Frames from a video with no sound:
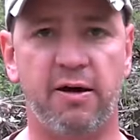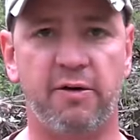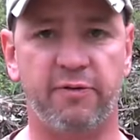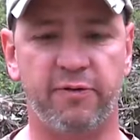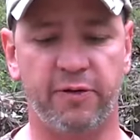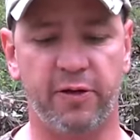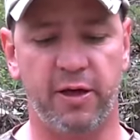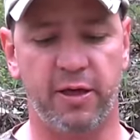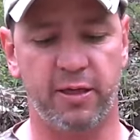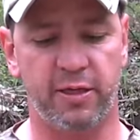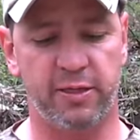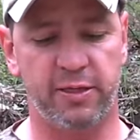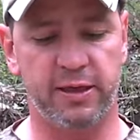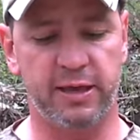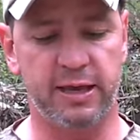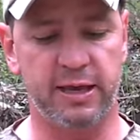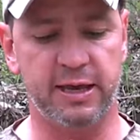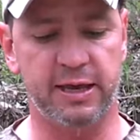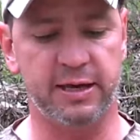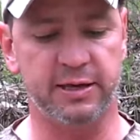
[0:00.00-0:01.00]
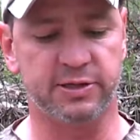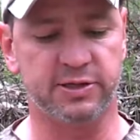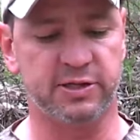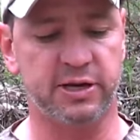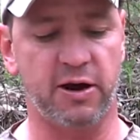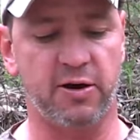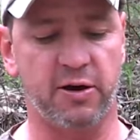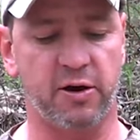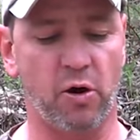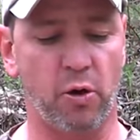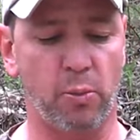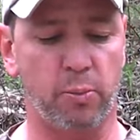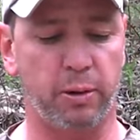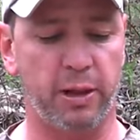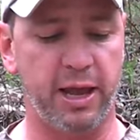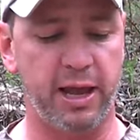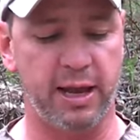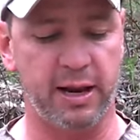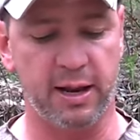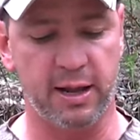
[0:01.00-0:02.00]
This was the Gerber Strong
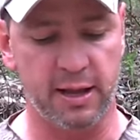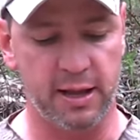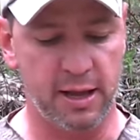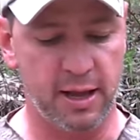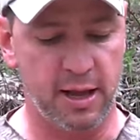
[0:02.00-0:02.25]
Arm.